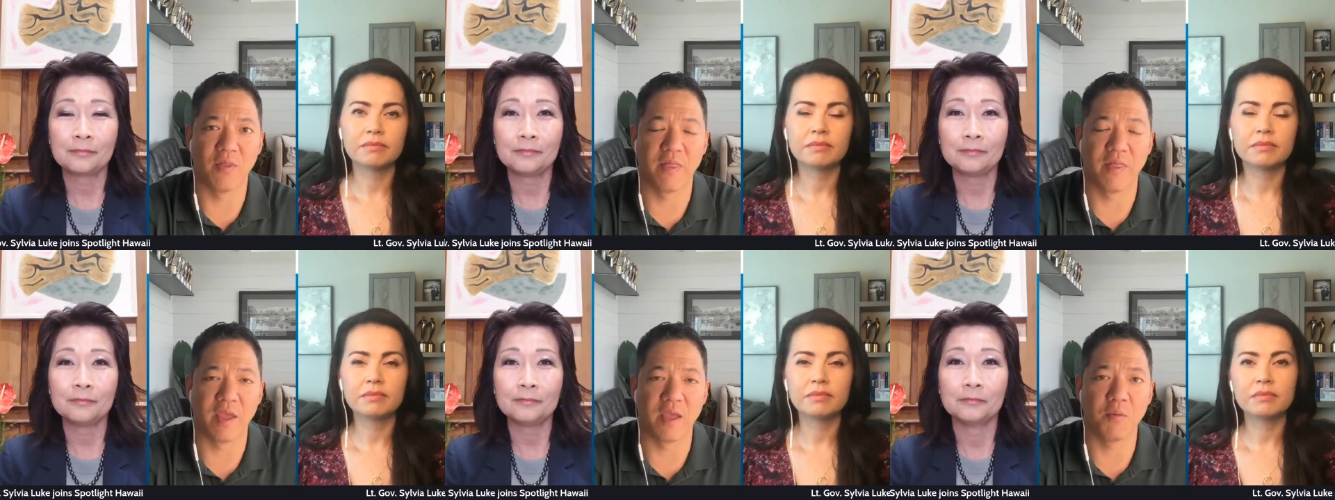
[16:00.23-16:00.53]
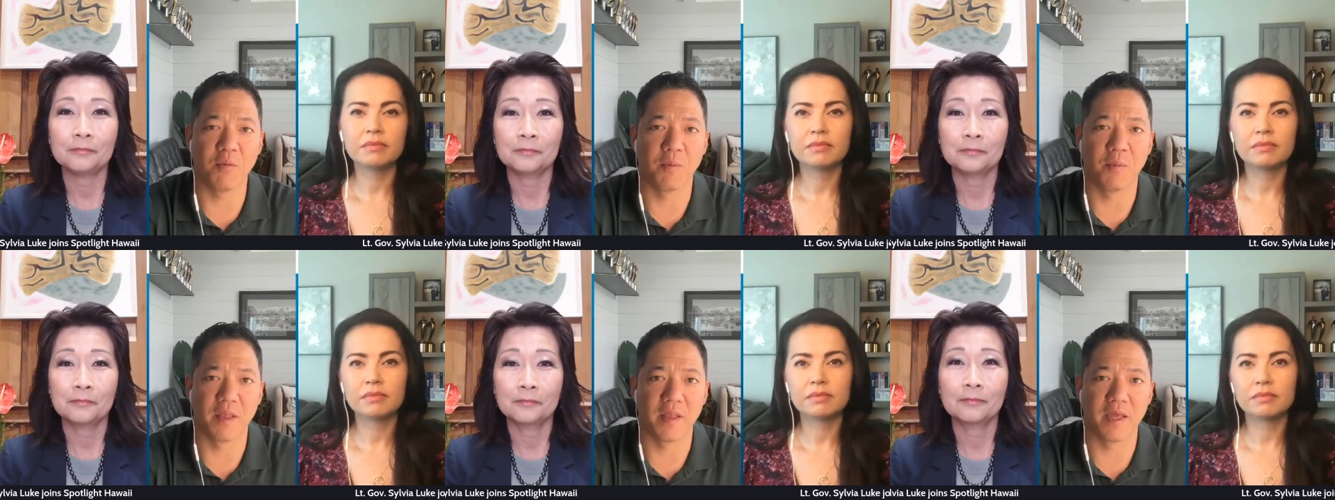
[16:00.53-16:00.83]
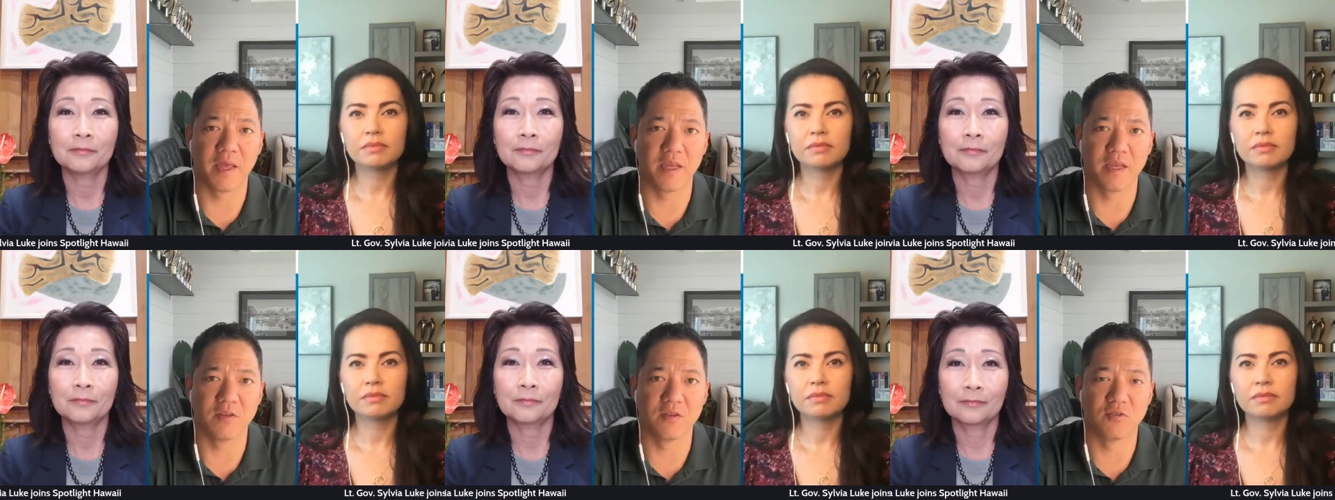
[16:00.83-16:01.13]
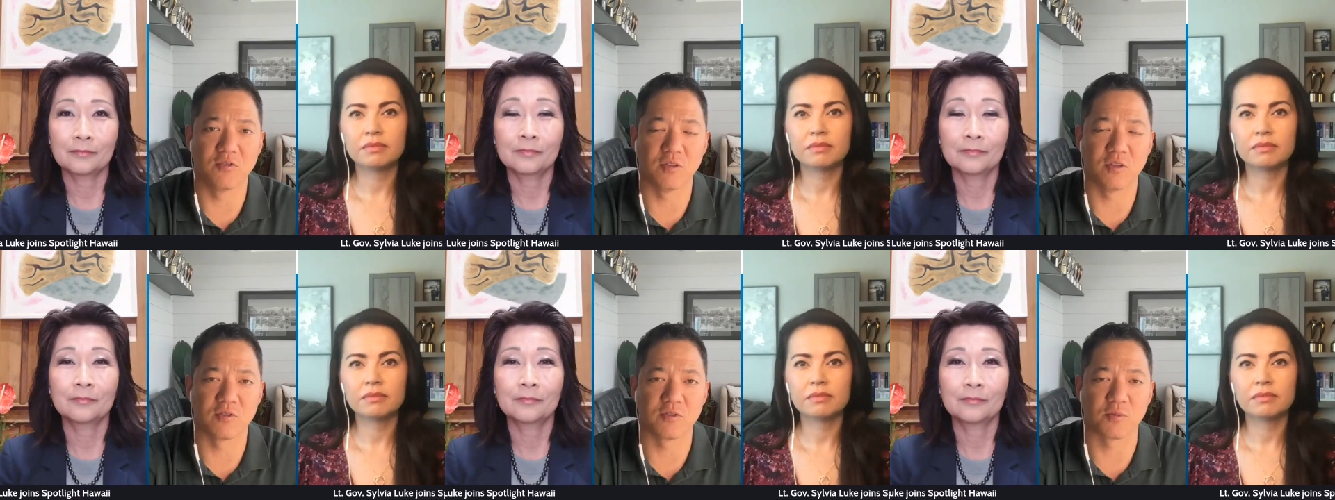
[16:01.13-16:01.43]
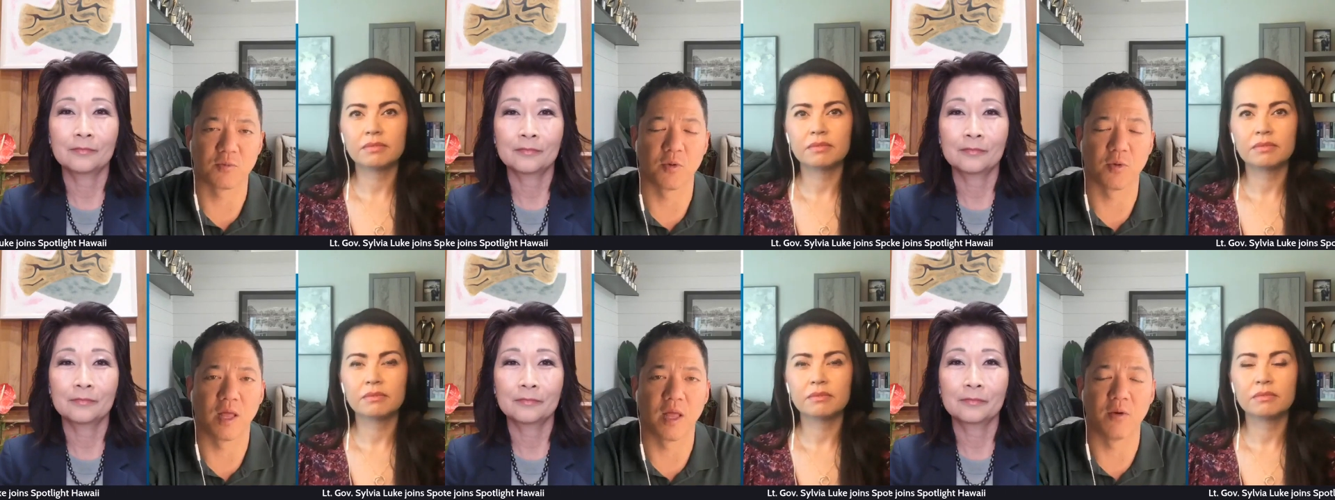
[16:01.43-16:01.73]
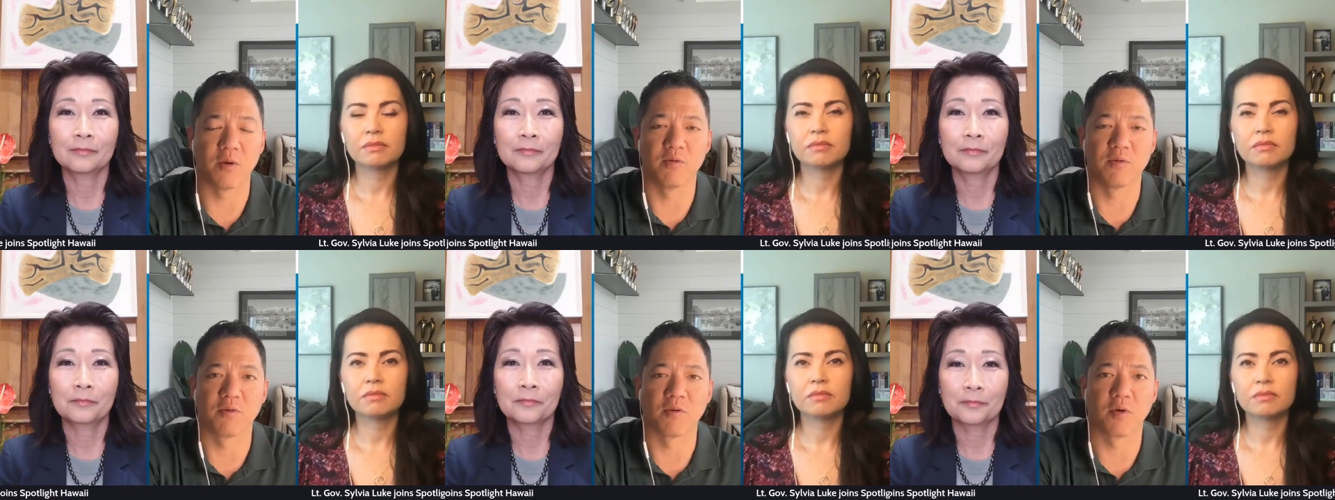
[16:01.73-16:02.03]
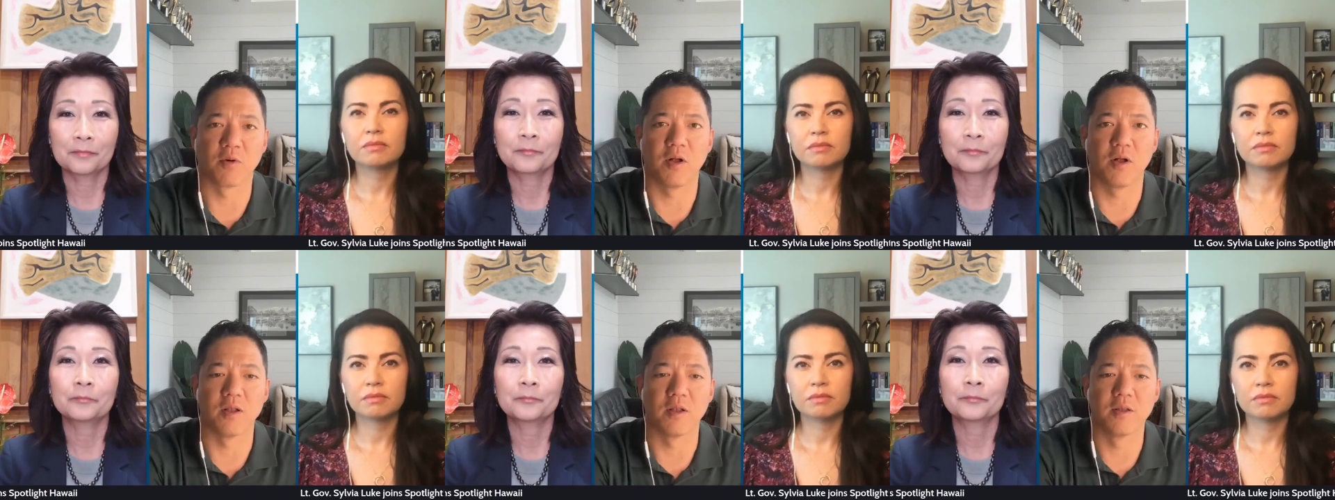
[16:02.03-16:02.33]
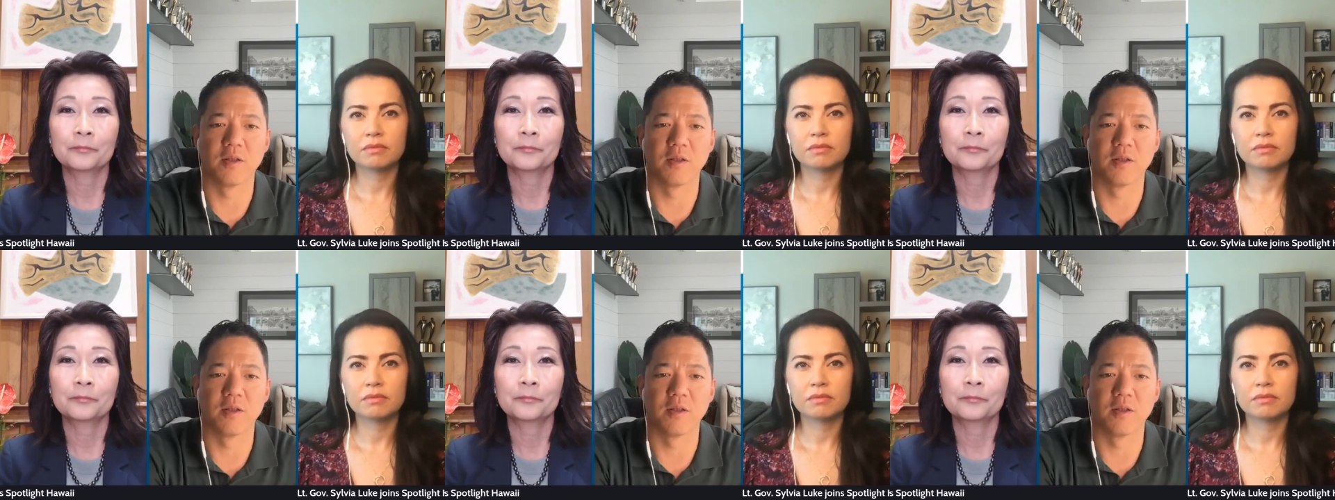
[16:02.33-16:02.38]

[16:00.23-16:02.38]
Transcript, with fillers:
Speaker 1: they will play into this rollout overall.